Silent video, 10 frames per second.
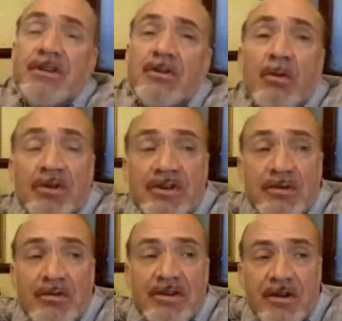you
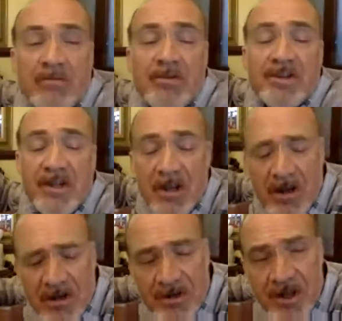can
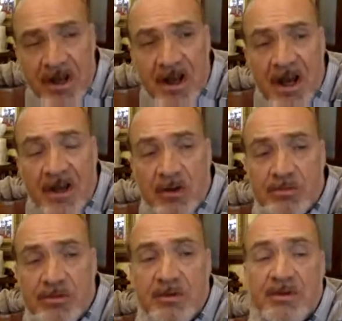return an
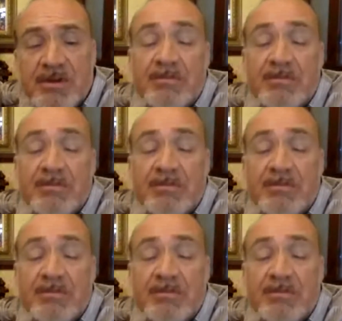object